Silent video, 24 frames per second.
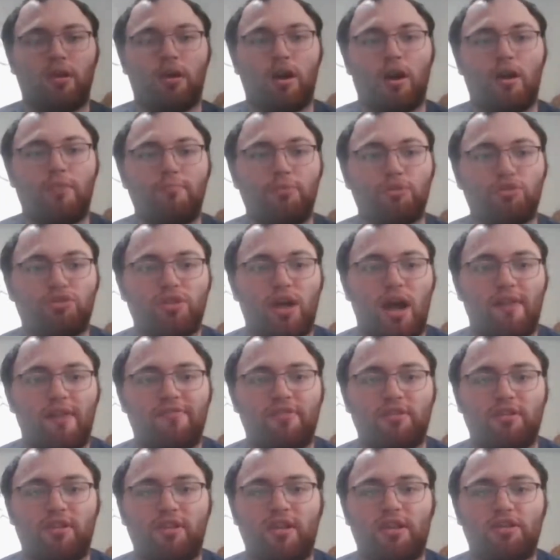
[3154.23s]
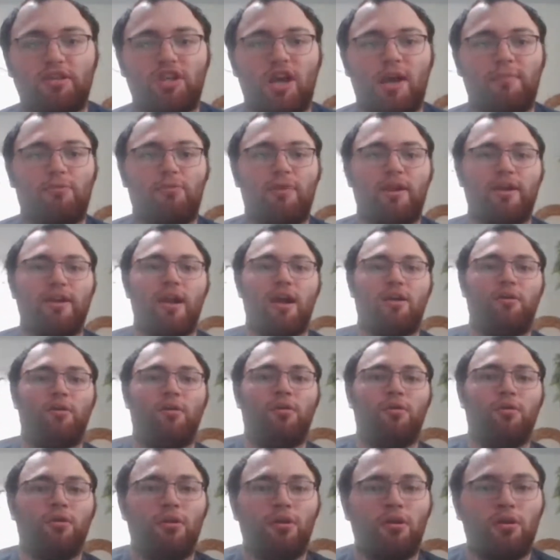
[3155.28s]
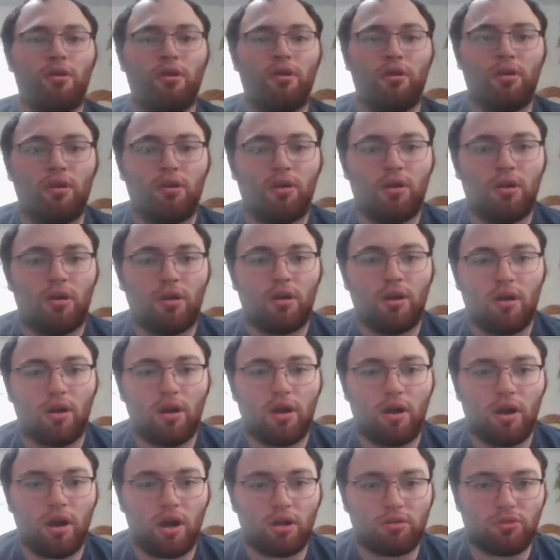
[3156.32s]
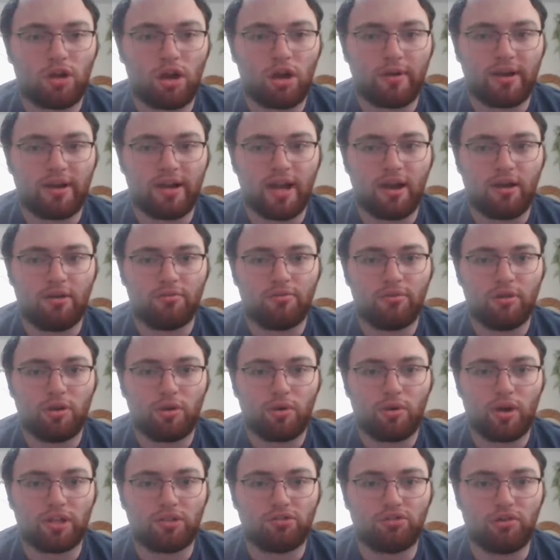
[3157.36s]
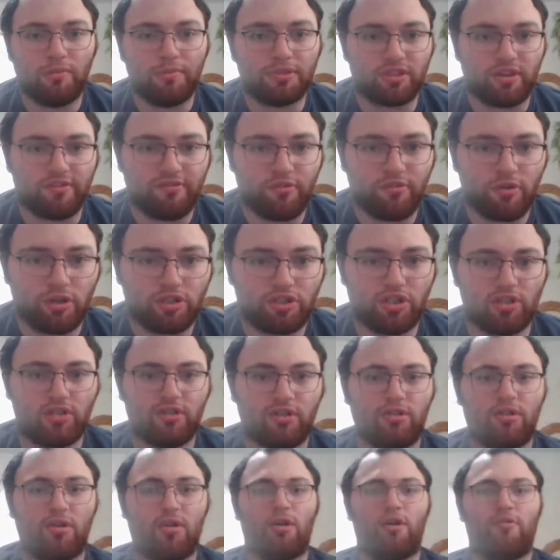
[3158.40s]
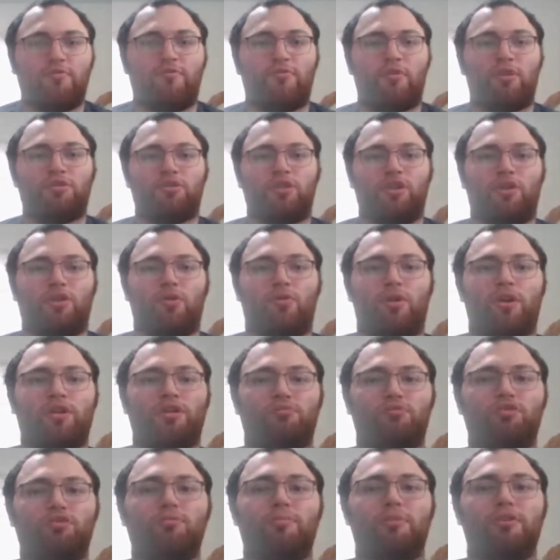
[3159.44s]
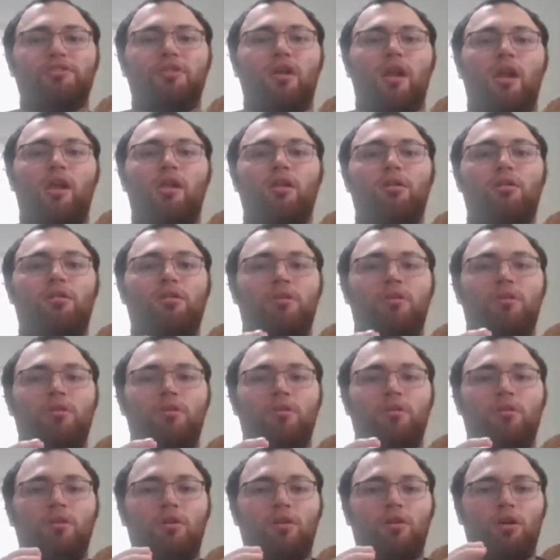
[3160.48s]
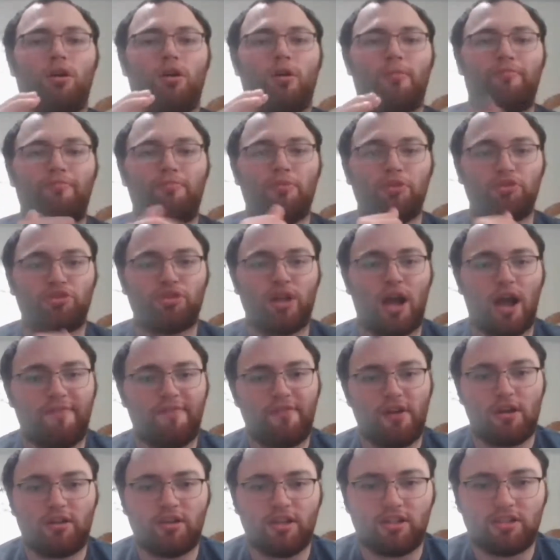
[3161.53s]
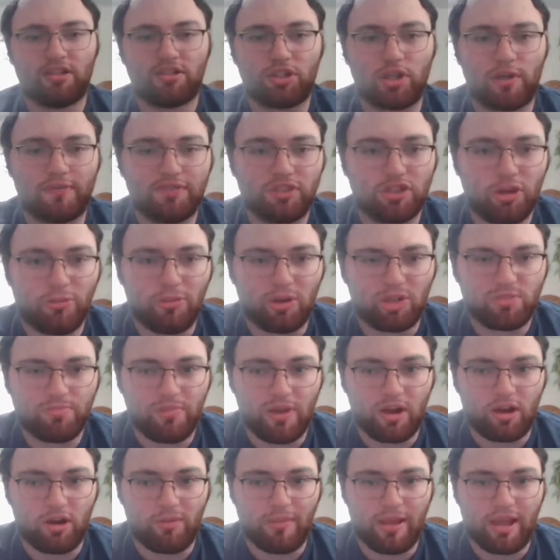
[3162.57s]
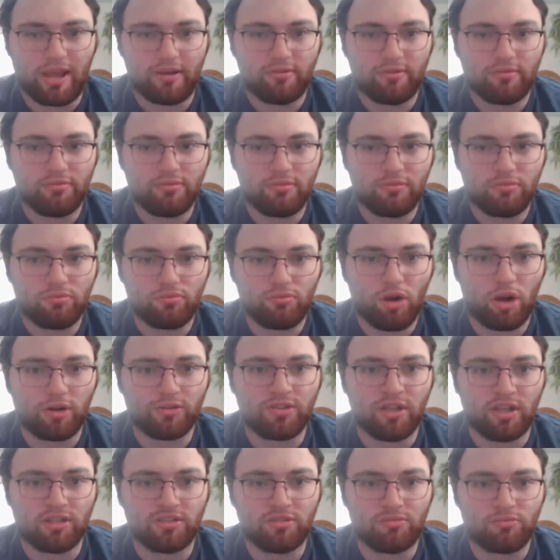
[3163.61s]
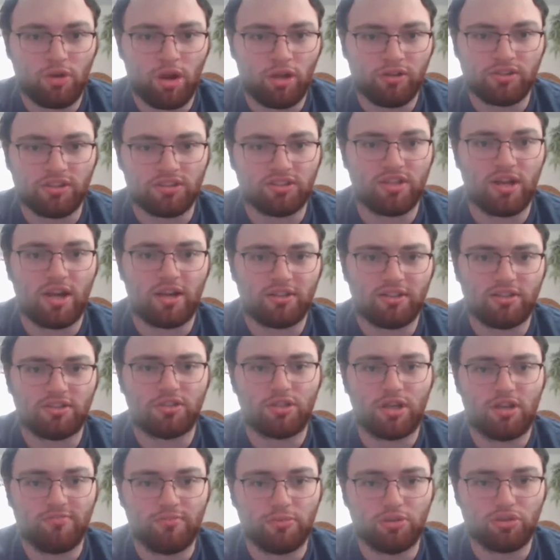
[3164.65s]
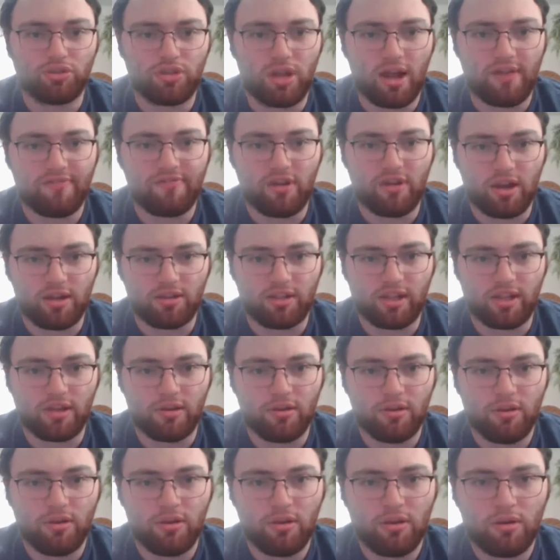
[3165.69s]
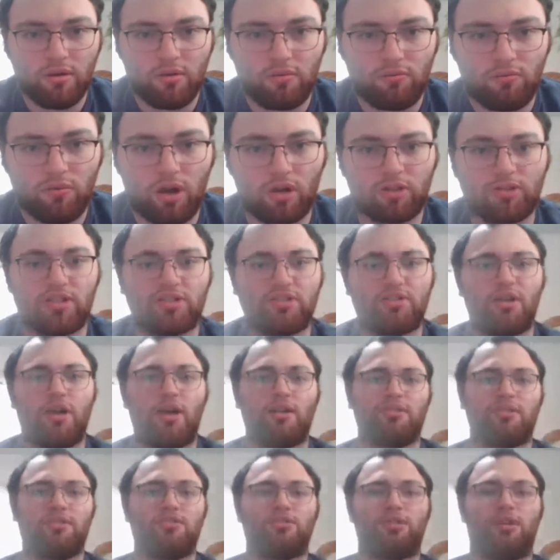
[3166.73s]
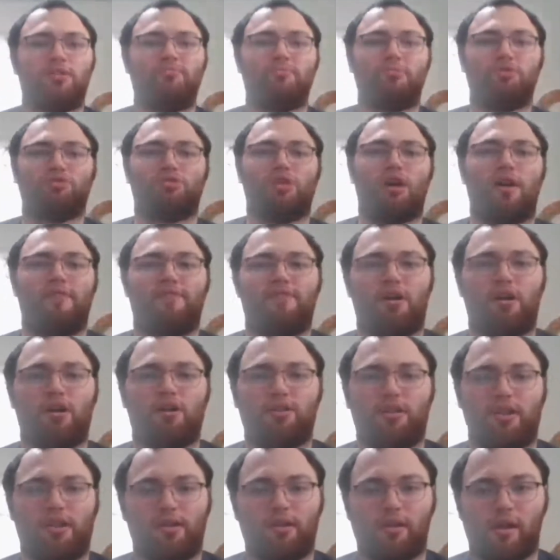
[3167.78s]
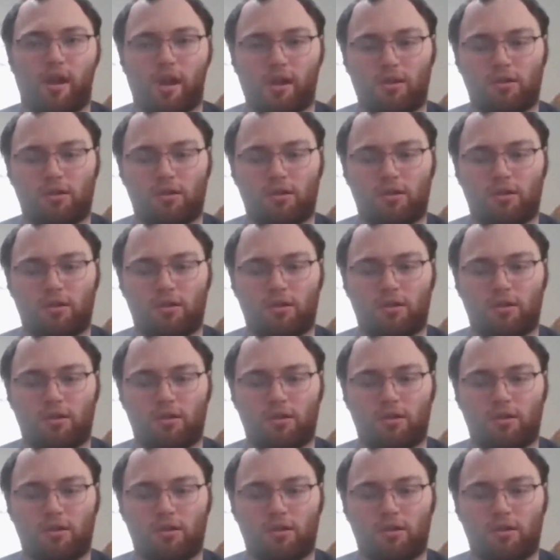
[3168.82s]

On Mustafa Ali, a jobber right now on Raw right now, according to rumors, unfortunately, according to rumors, Mustafa Ali deserves so much better, man. Raw does not deserve Mustafa Ali. Raw does not deserve Mustafa Ali.